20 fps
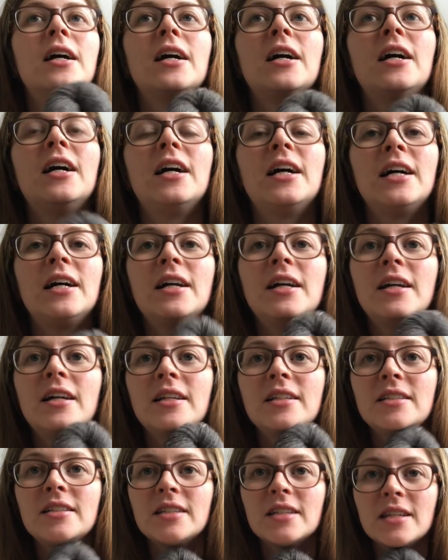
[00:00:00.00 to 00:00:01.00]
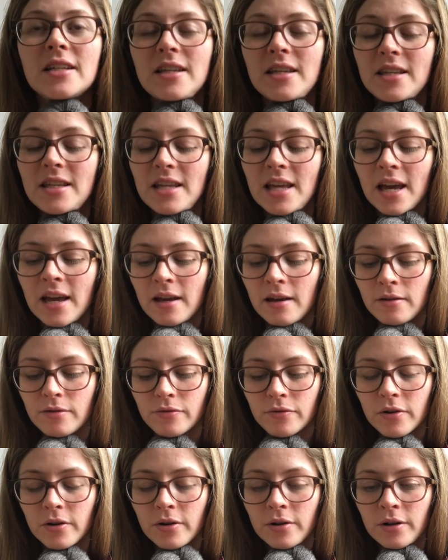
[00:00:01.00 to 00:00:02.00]
And yeah,
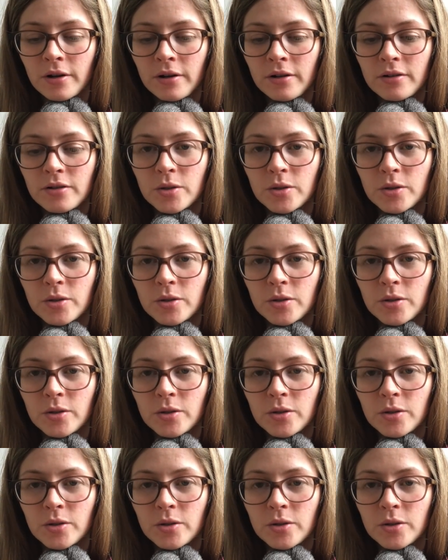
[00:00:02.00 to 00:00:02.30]
for